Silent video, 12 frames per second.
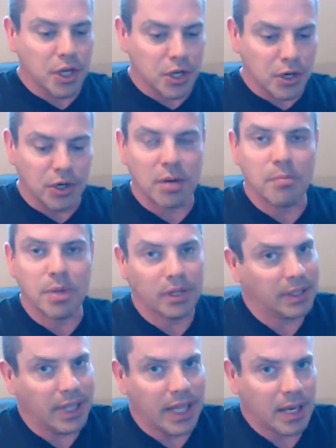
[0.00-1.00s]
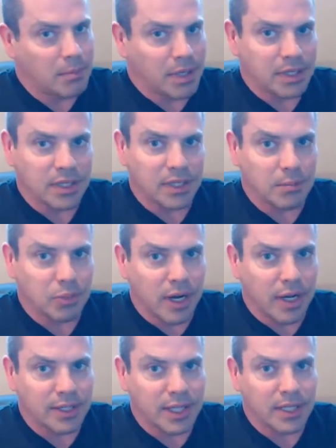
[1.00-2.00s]
you're going to build a lot of muscle in the
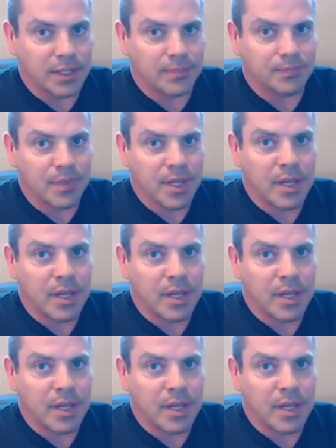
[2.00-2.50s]
process.